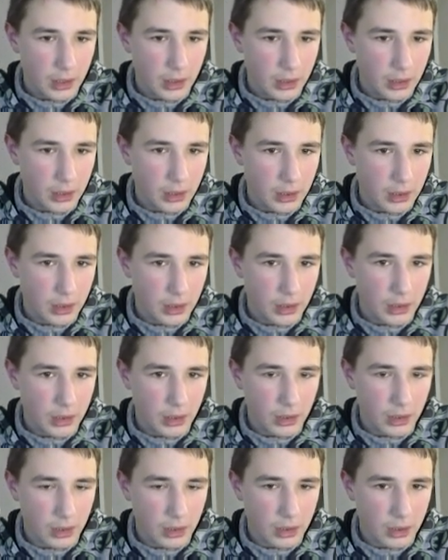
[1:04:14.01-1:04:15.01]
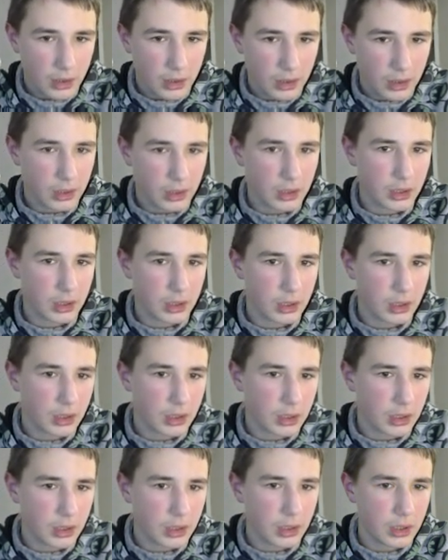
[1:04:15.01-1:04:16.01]

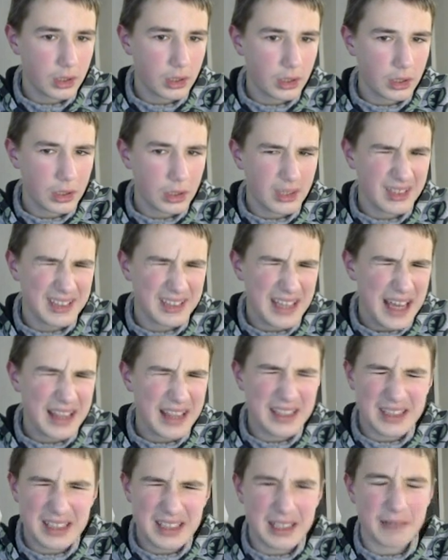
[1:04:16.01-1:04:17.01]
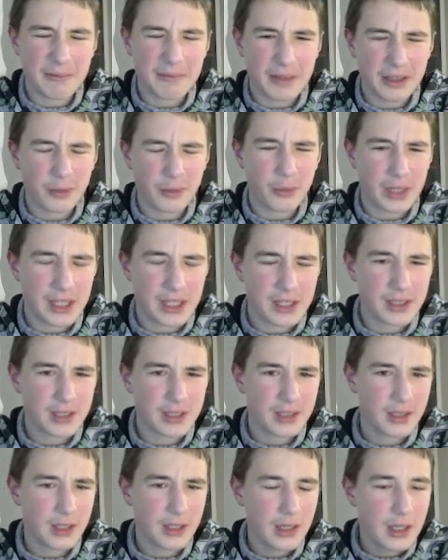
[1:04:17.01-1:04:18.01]
Yeah, let's keep the
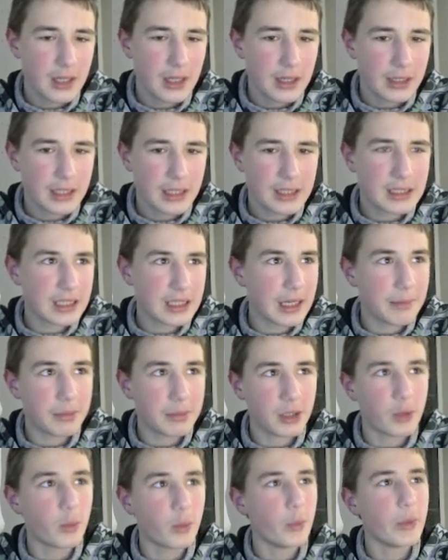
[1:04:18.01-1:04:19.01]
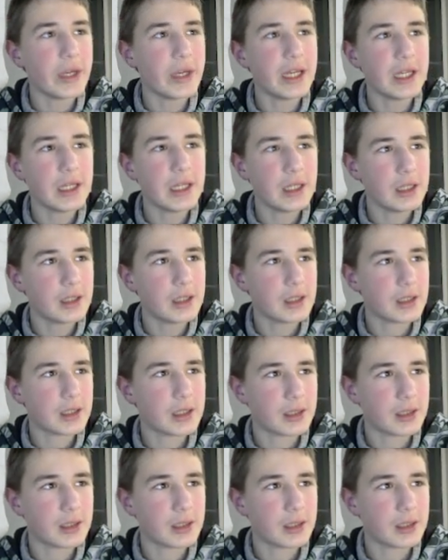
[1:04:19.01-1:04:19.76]
queens. Let's keep the queens.